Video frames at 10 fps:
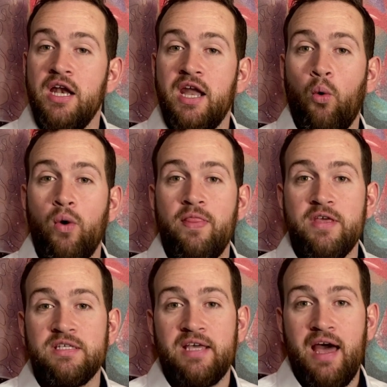Now, when
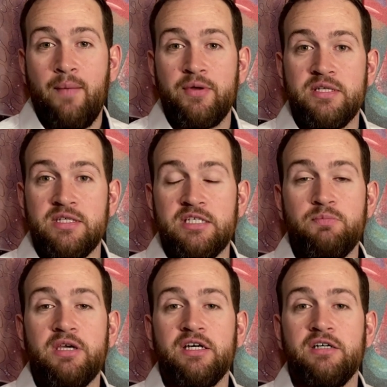this happens, this
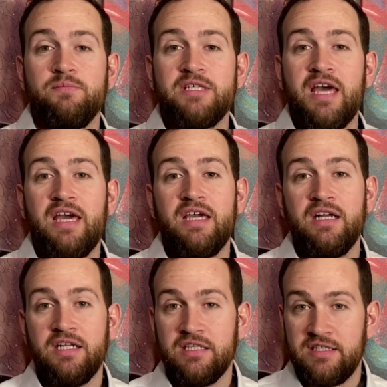becomes a
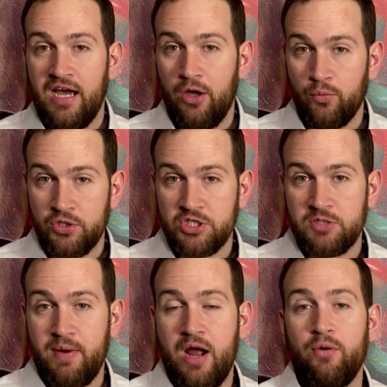downward
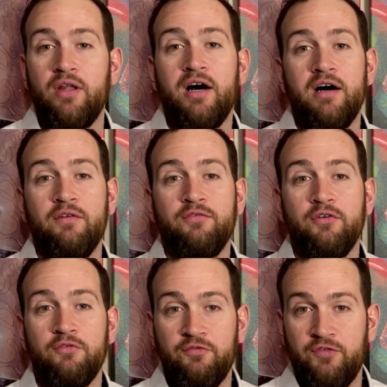spiral of
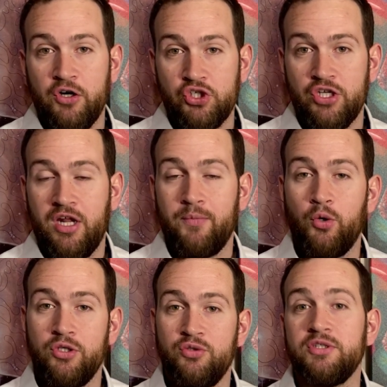function. I'm
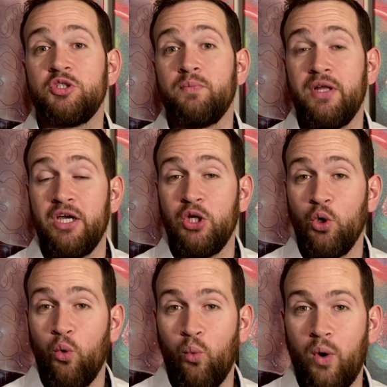going to explain
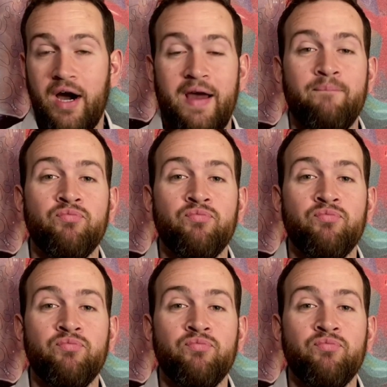why.